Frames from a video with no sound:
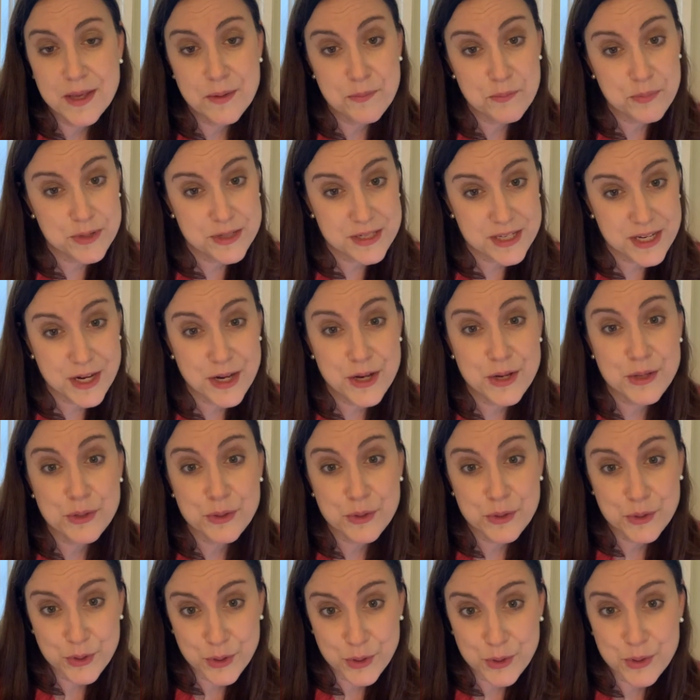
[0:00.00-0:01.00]
in
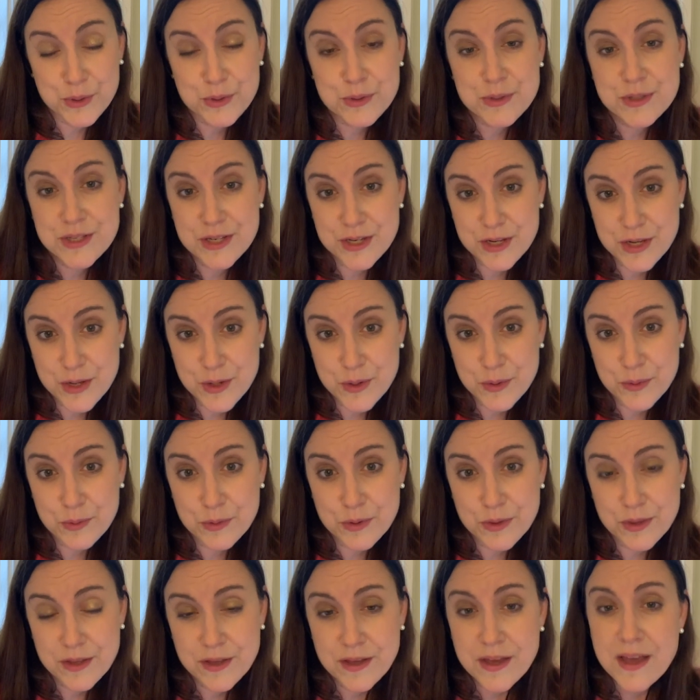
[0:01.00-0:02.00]
particular girls and
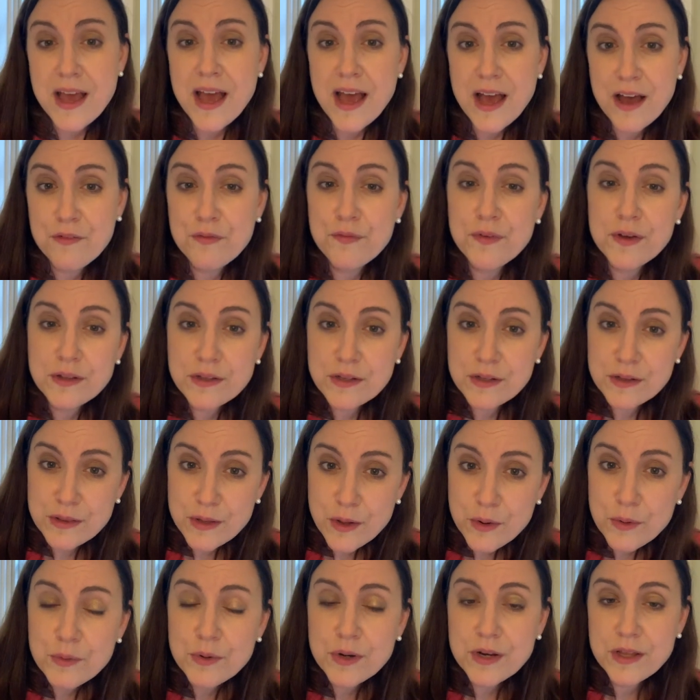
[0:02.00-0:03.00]
youth, have felt
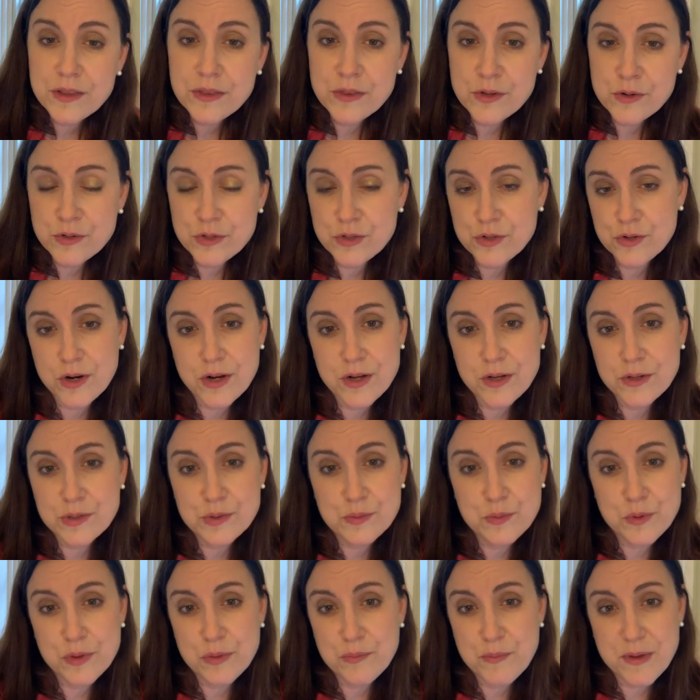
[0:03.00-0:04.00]
alone in their
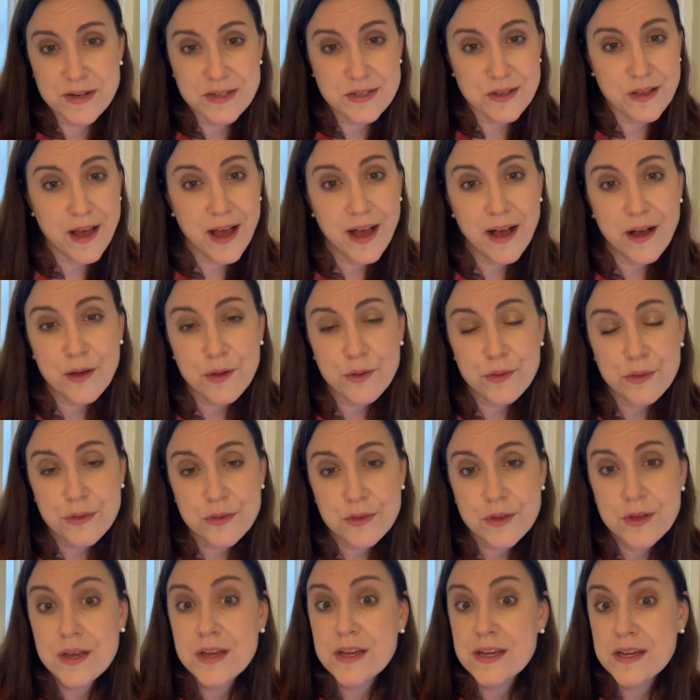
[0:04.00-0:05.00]
struggles with mental health,
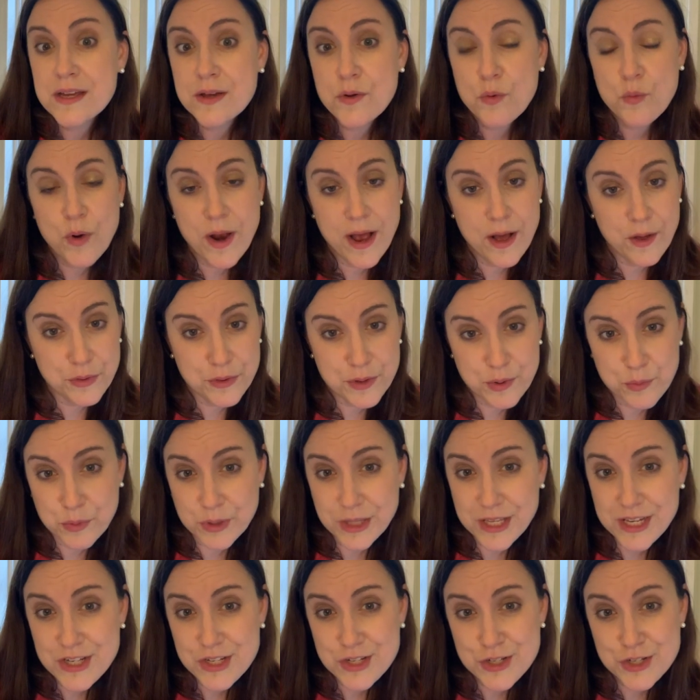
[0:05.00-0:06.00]
healthy
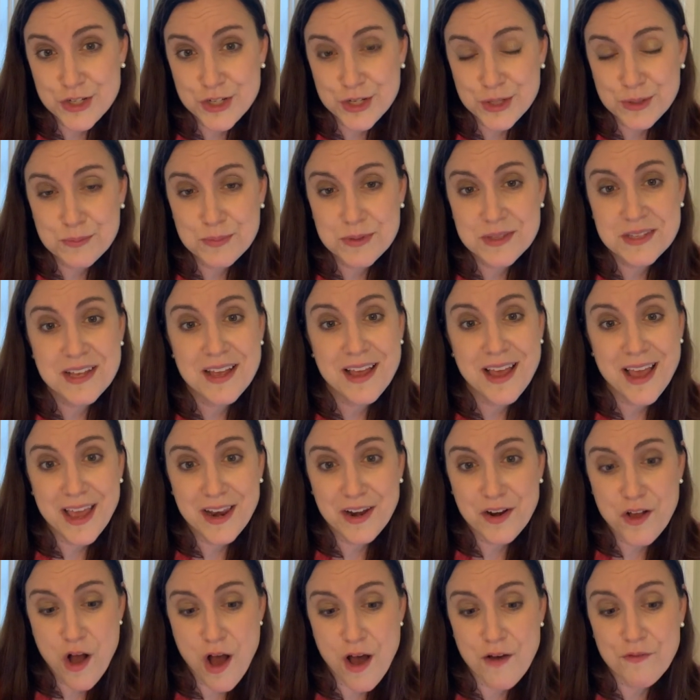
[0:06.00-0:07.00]
relationships,
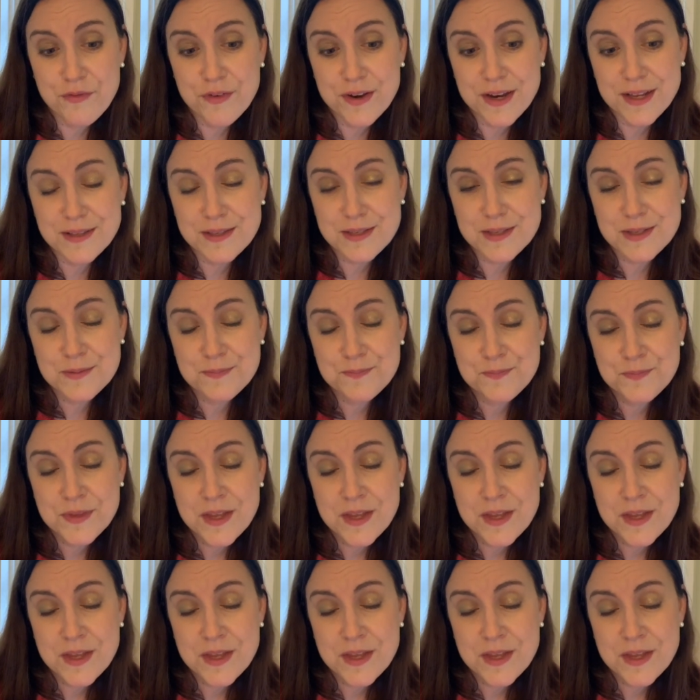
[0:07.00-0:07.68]
and confidence.